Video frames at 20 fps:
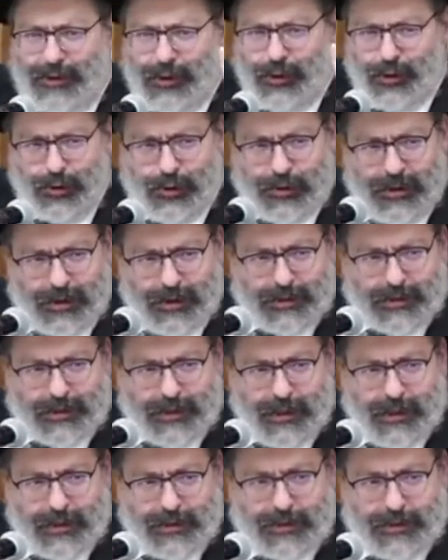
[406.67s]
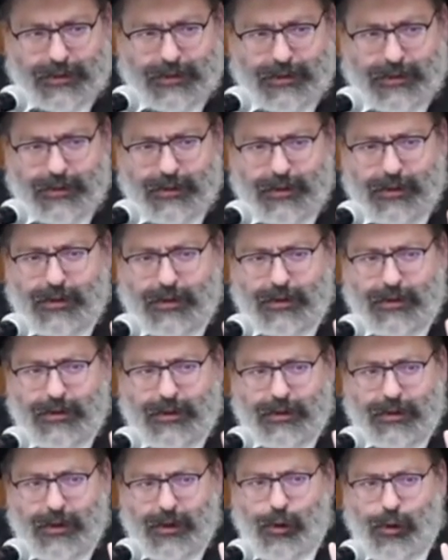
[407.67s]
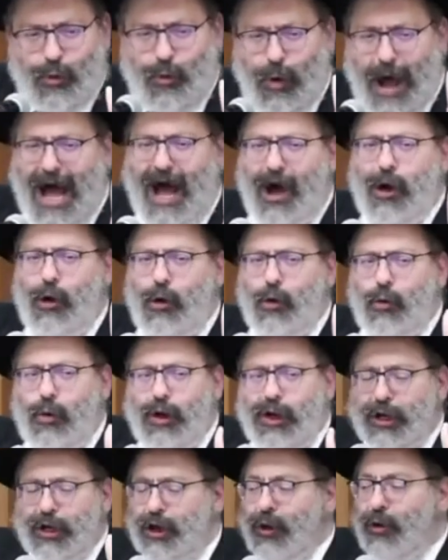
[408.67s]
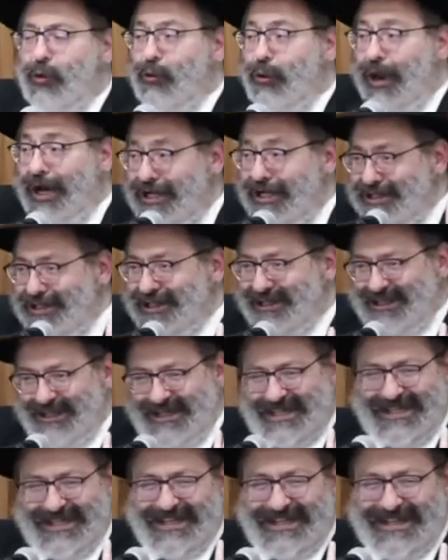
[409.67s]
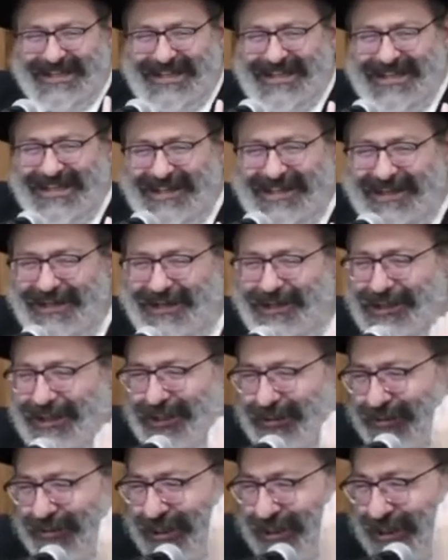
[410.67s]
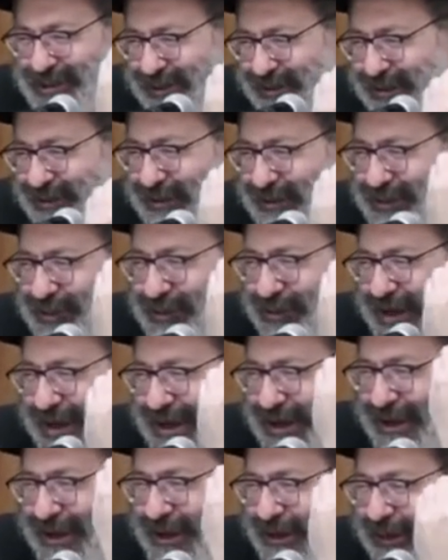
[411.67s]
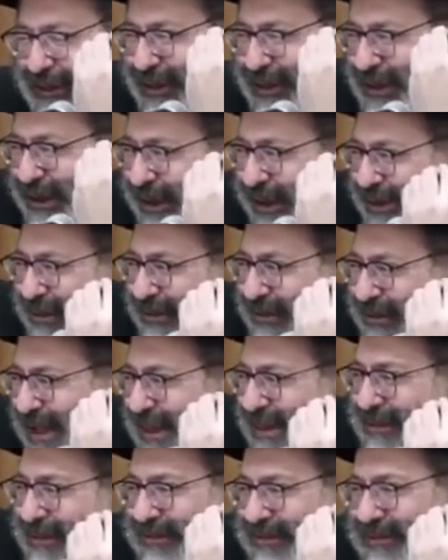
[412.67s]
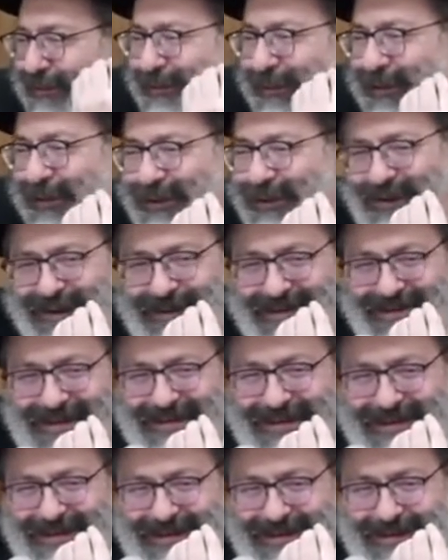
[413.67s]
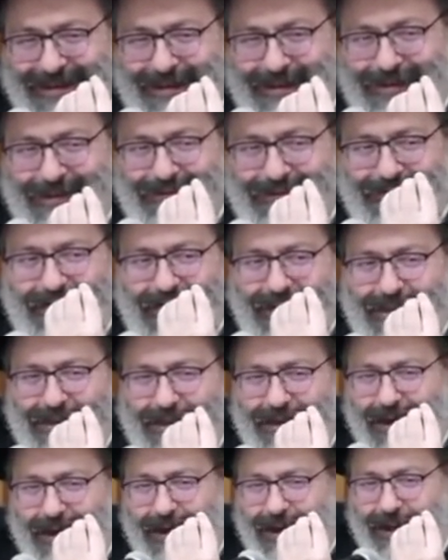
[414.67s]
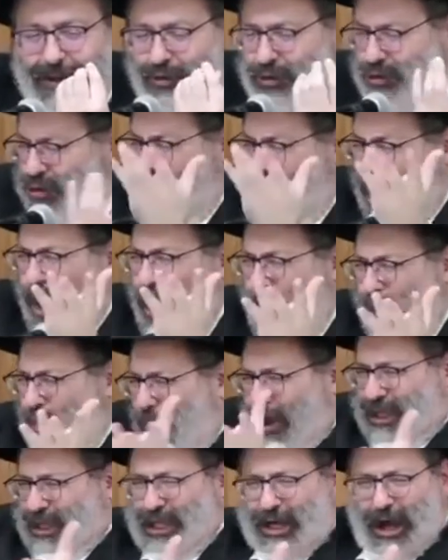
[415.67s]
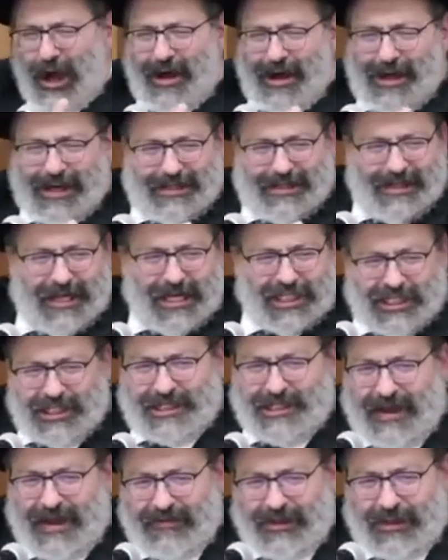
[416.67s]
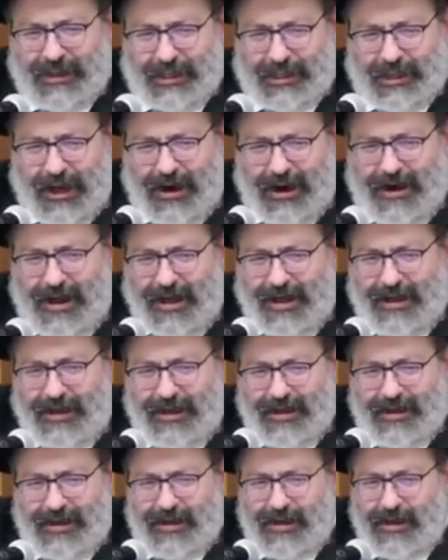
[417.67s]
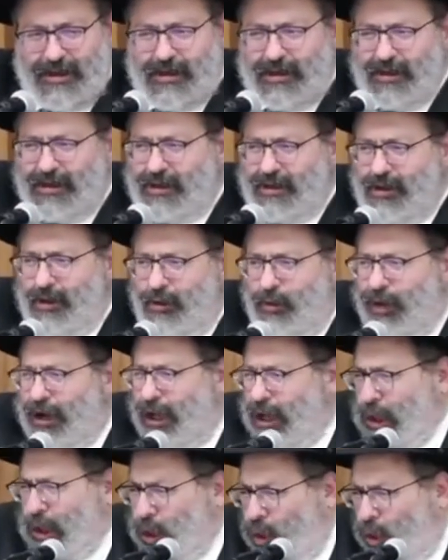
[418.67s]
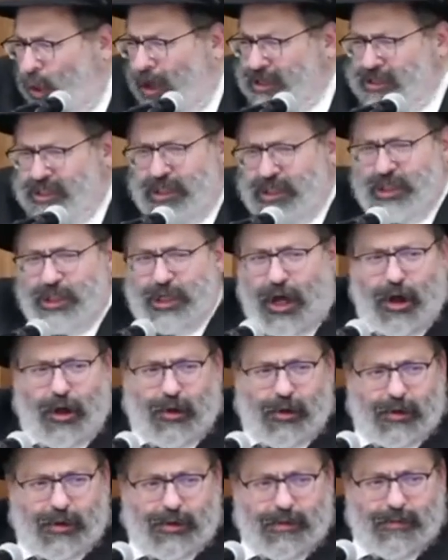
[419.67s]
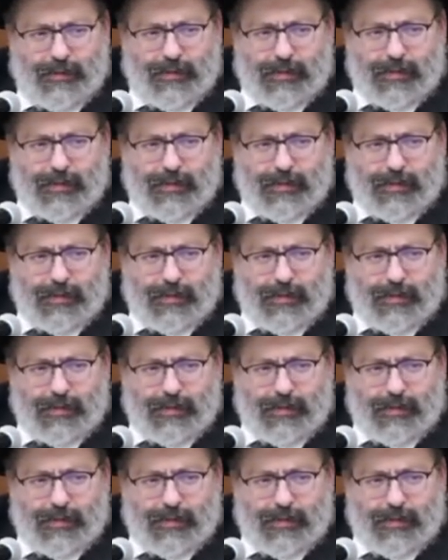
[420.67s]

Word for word: Geula says, wow, what a courageous Jewish girl who's ready to go to the other end of the world to find God. No, what God? She's an Avaydazara. What a lost soul.